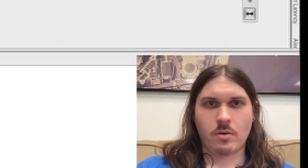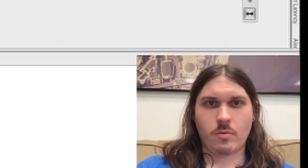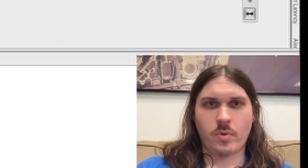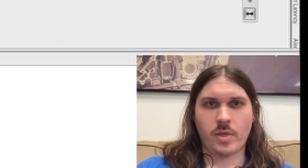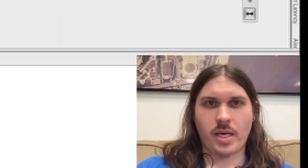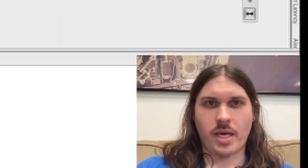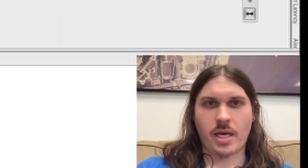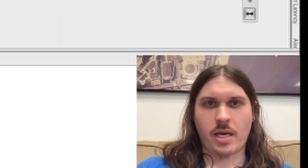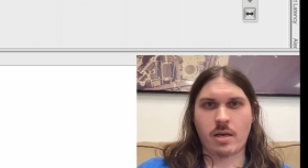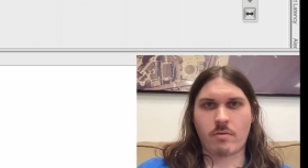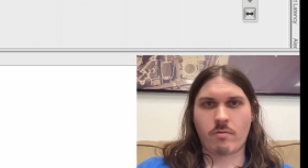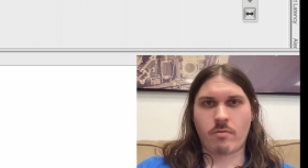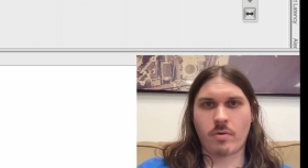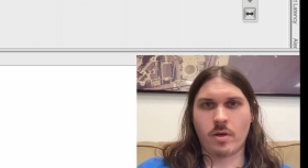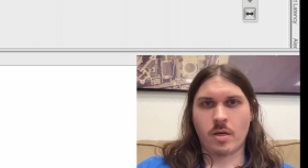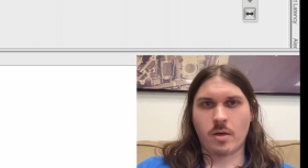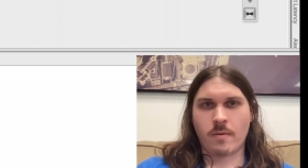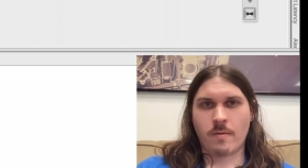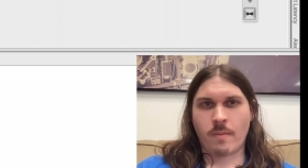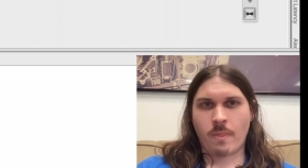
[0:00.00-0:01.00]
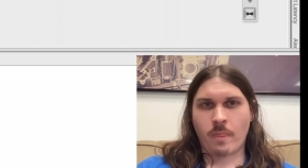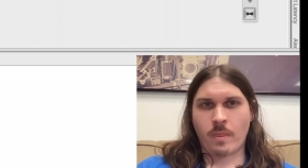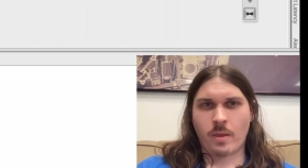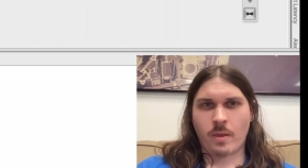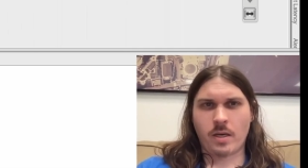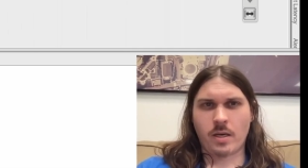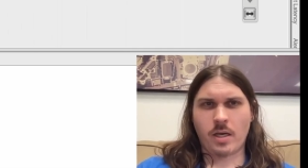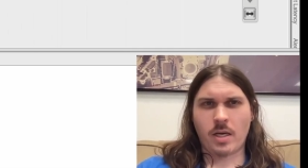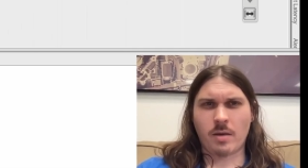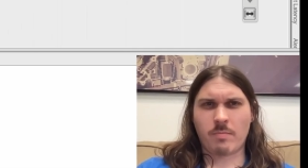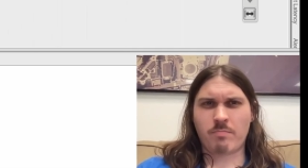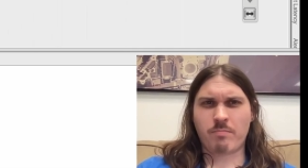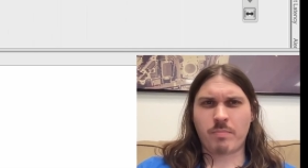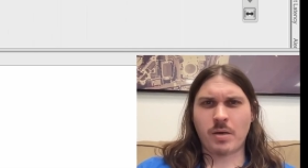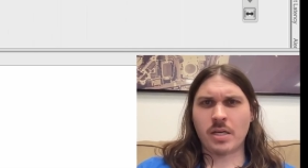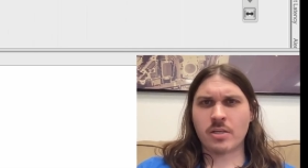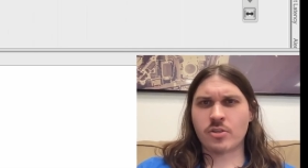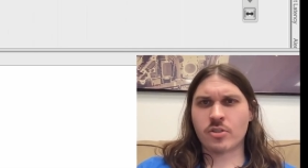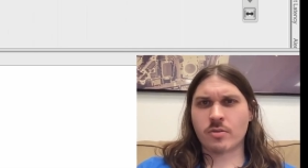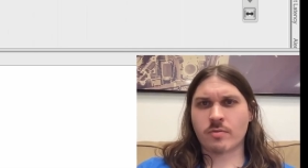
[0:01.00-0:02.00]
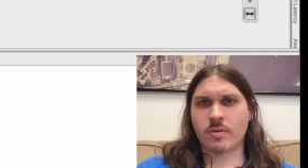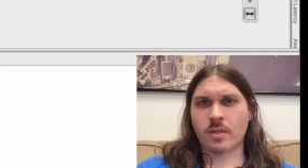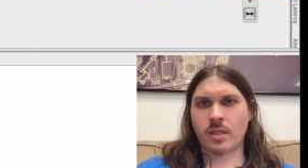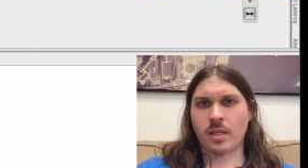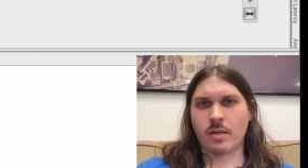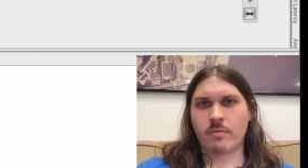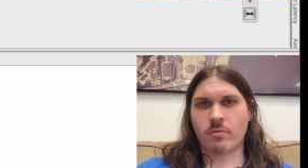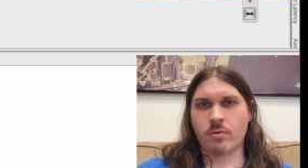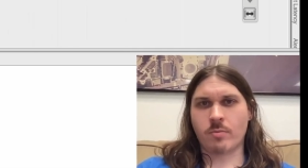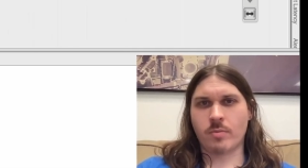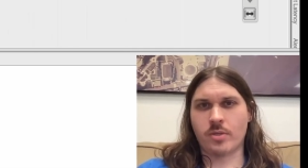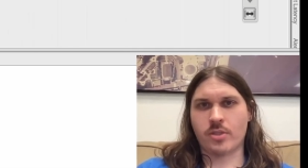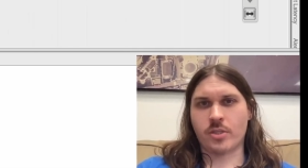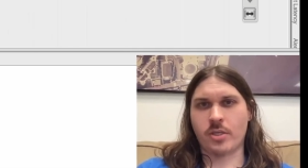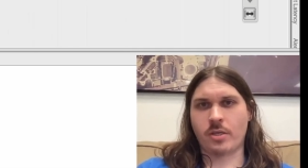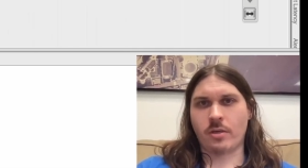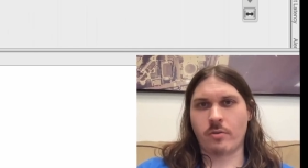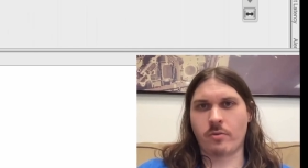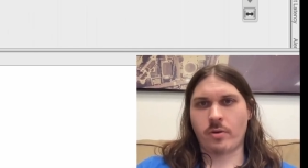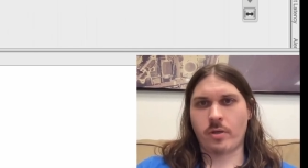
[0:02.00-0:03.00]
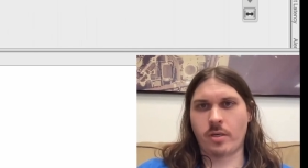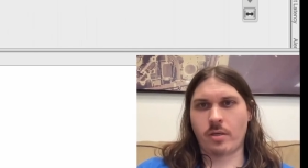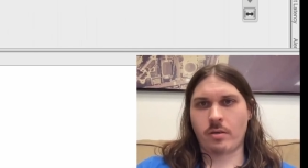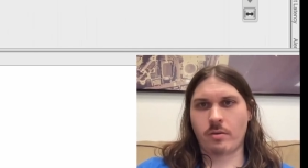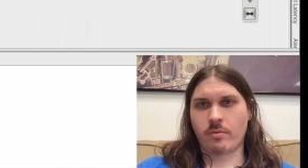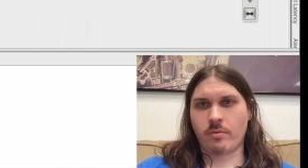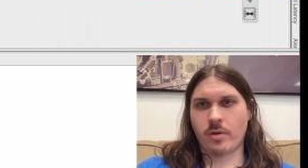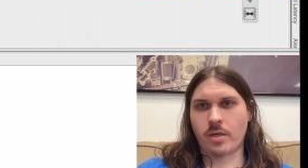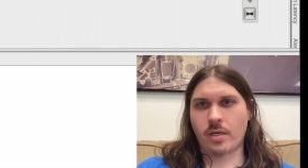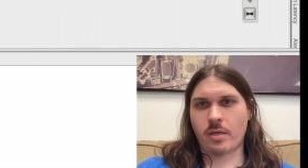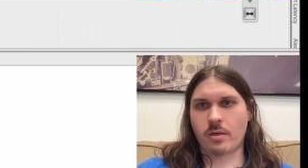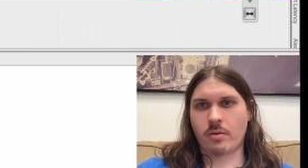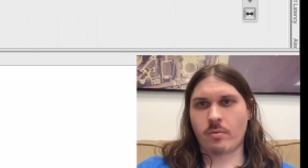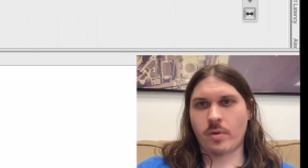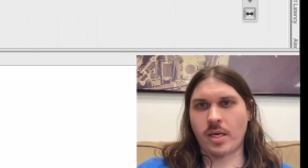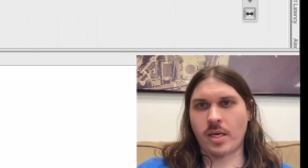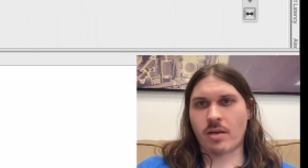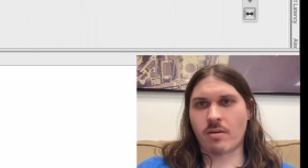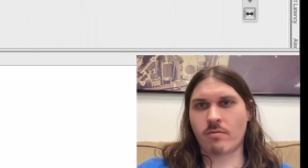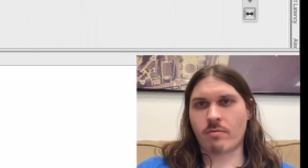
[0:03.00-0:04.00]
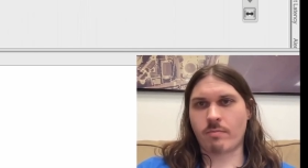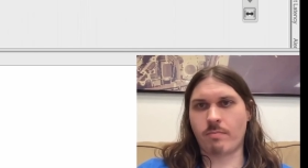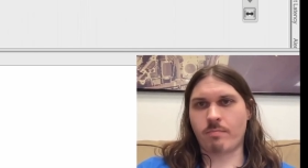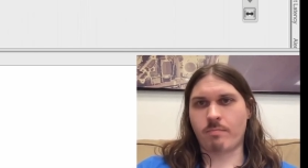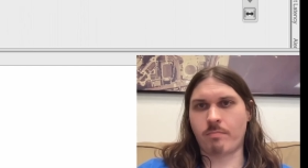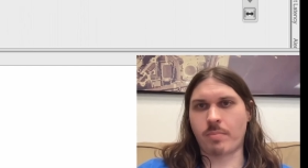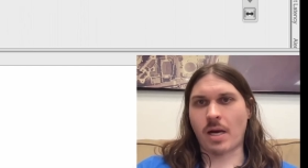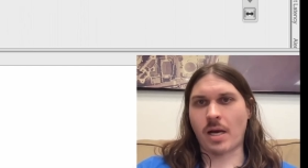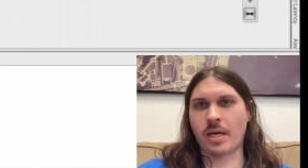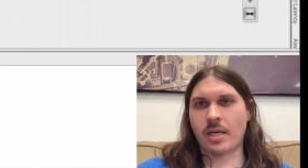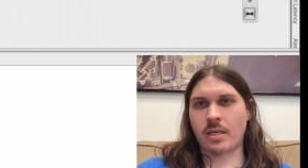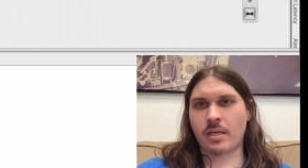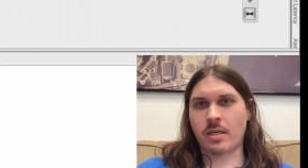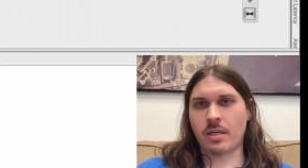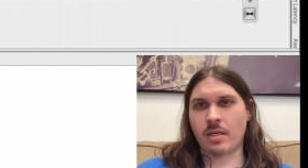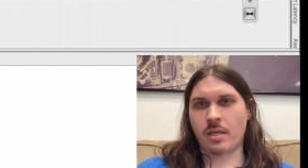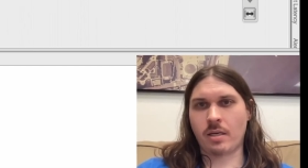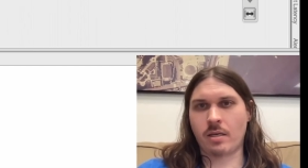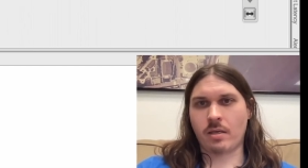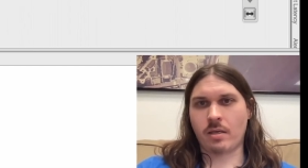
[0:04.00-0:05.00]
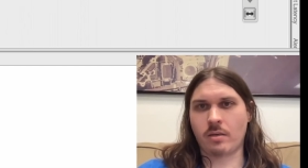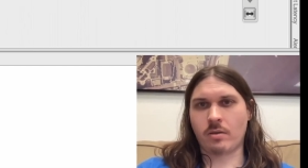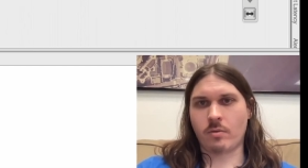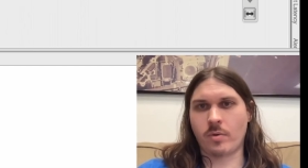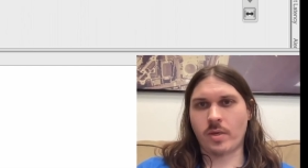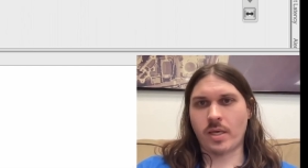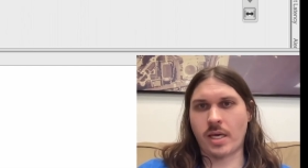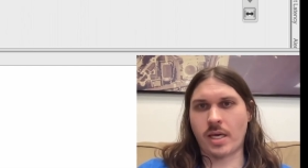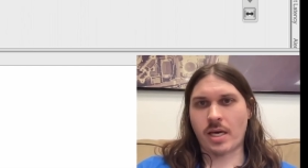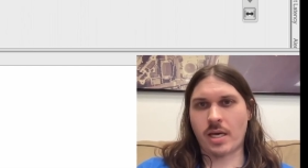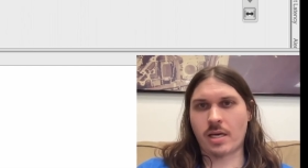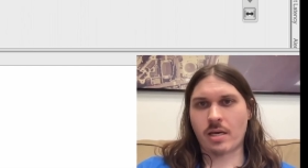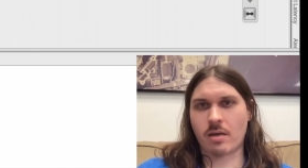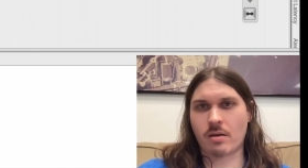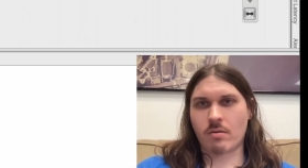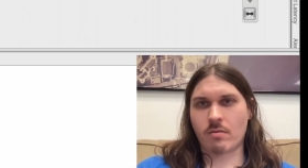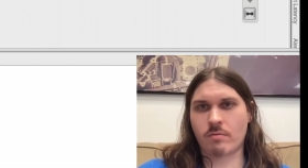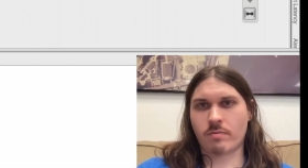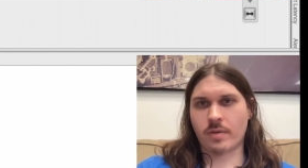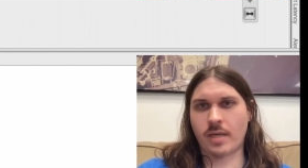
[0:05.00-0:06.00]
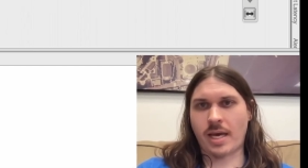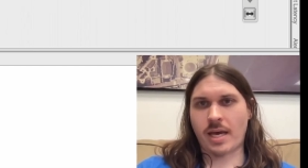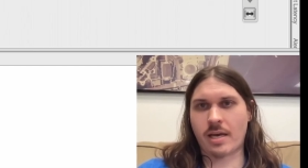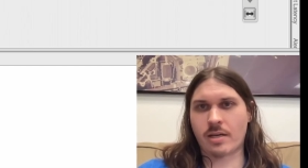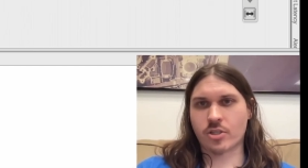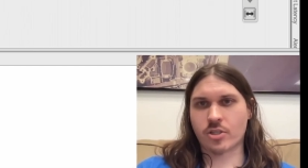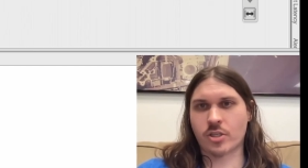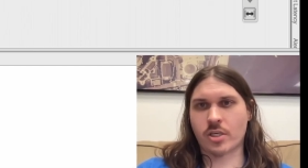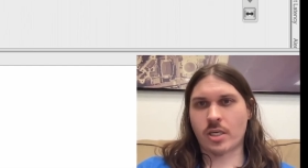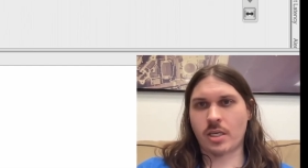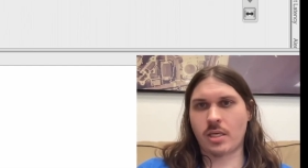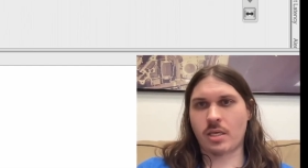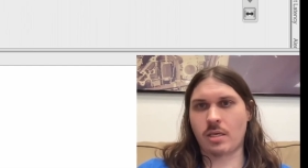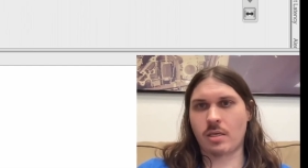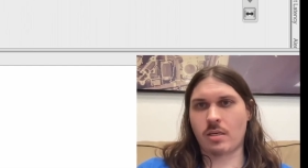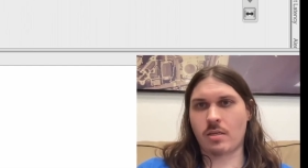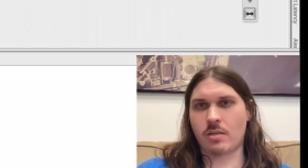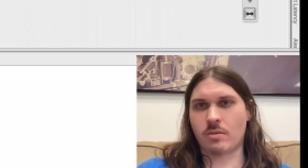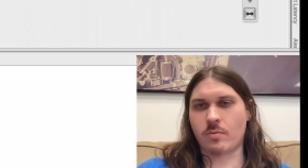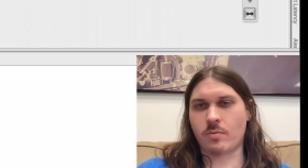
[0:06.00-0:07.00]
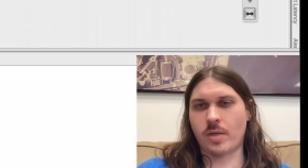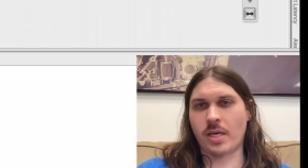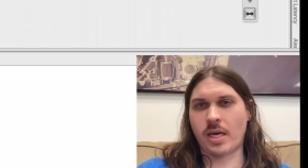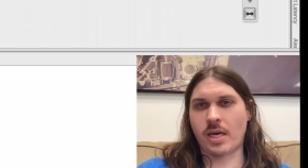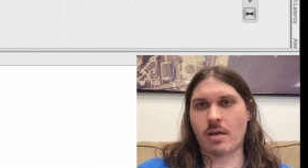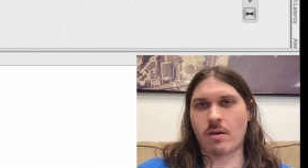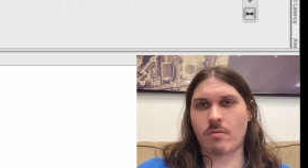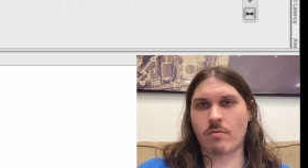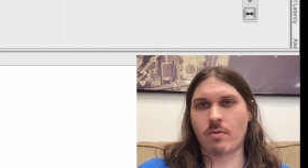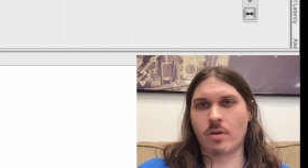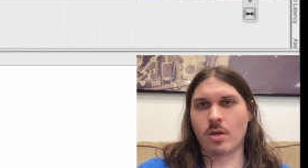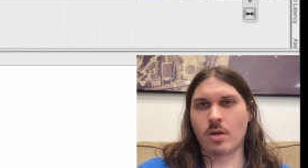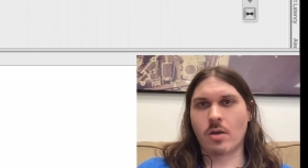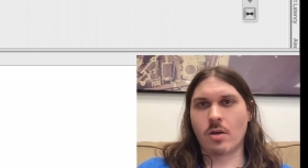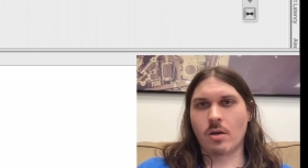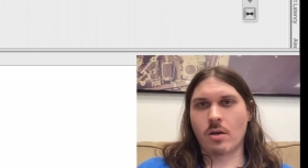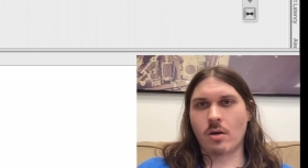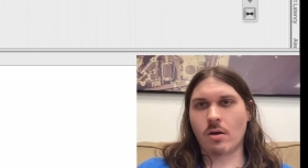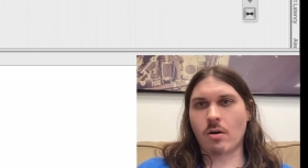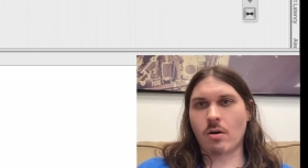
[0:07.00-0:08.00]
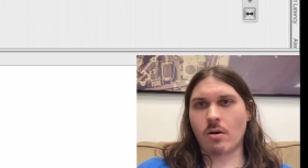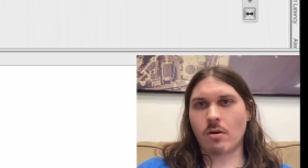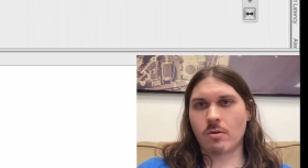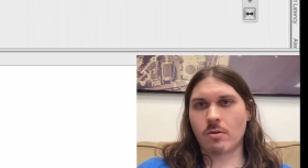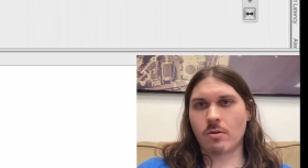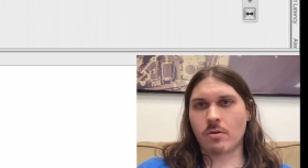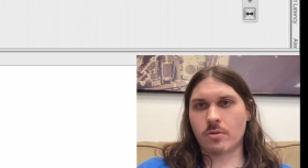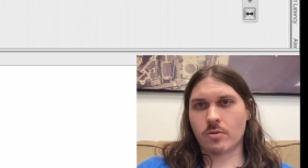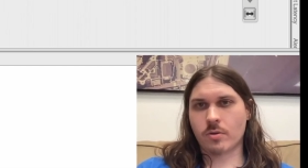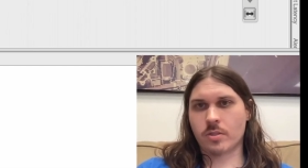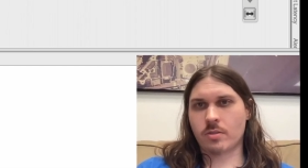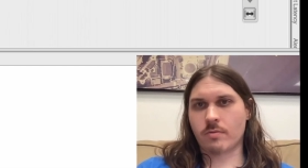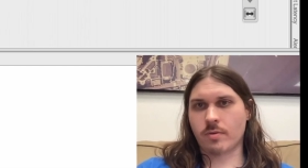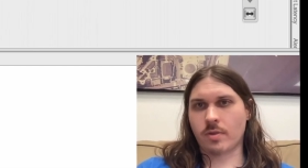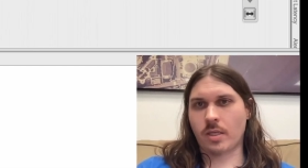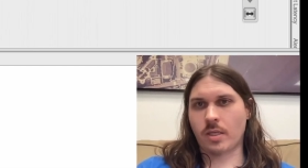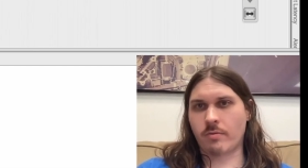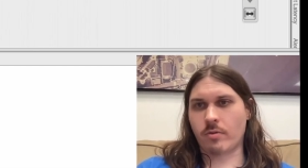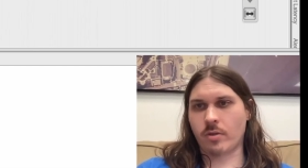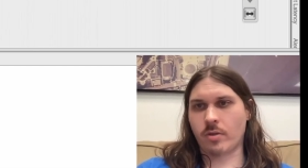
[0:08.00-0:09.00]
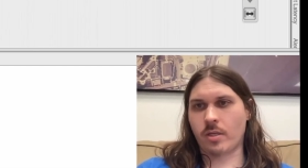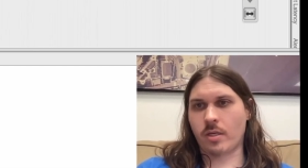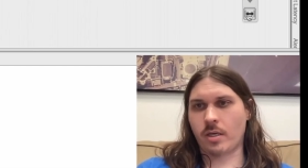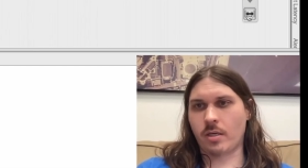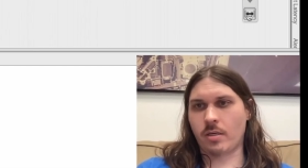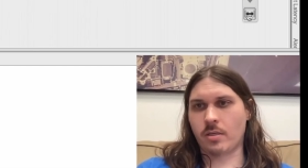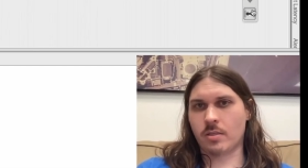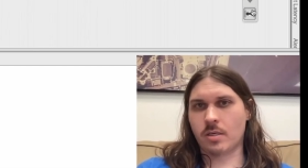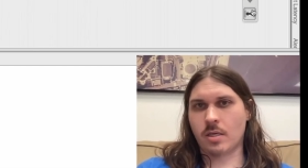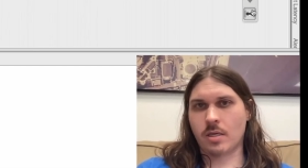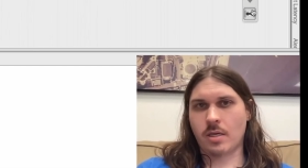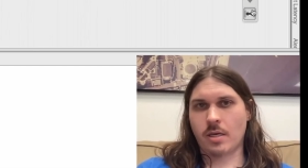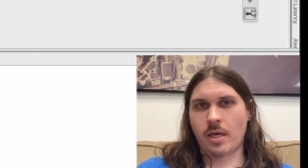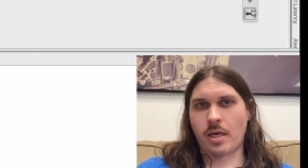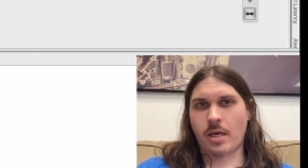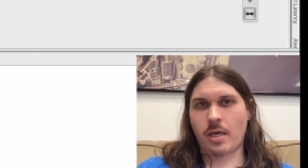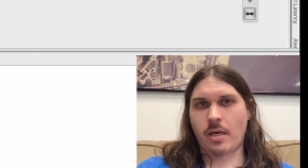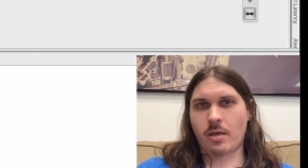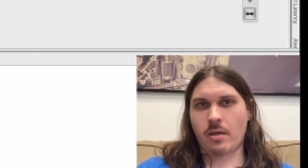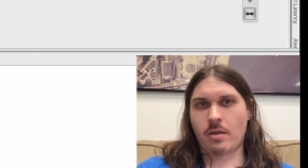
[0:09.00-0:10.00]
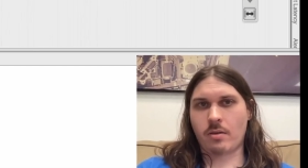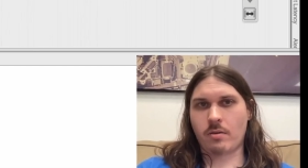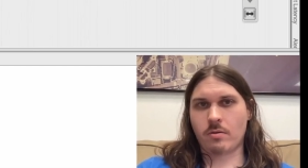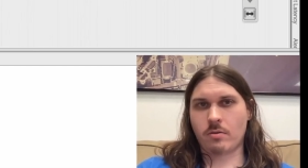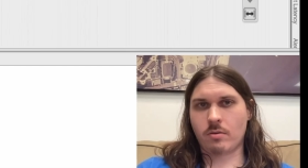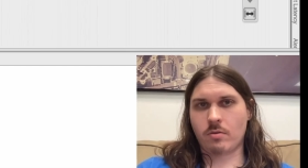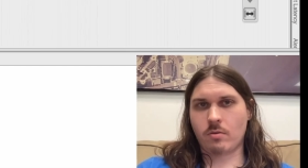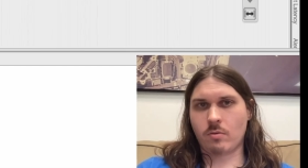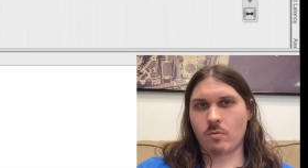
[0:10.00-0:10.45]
We have a bunch of clever machinery, right? We have binding, we have cache keys, we have all sorts of clever things. And